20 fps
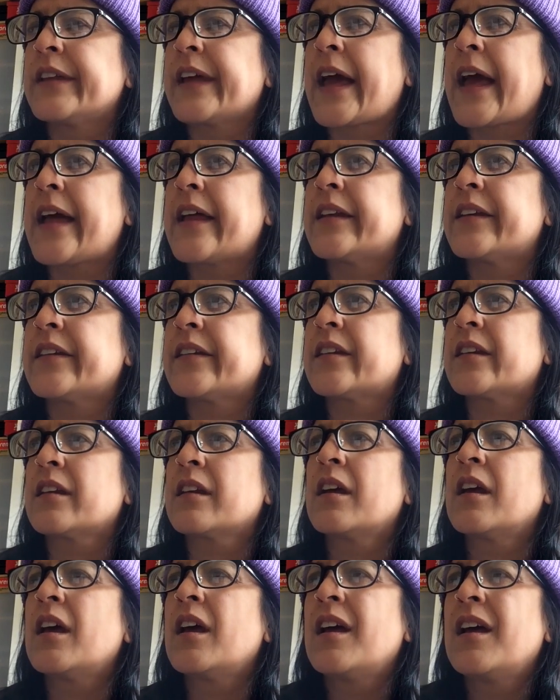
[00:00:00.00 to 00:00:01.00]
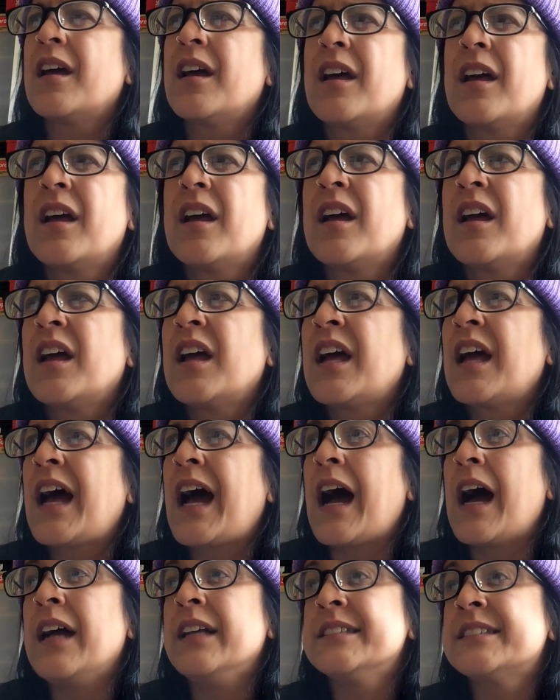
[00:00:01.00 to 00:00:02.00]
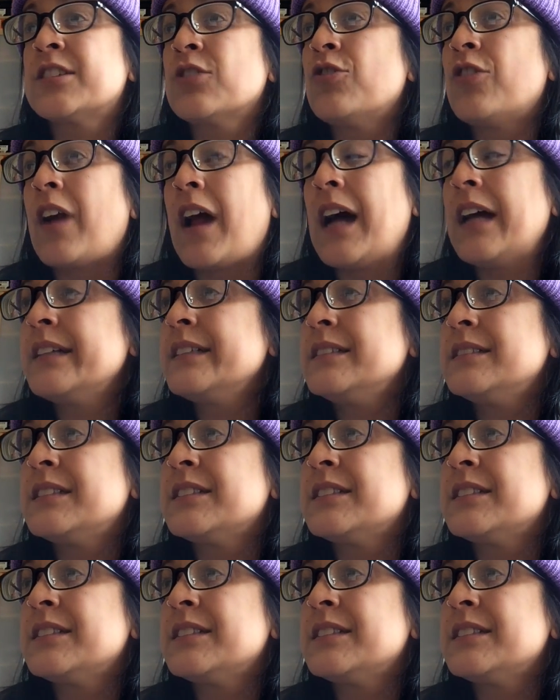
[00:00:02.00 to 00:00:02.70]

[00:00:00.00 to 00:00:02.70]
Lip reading: the end. It's alright,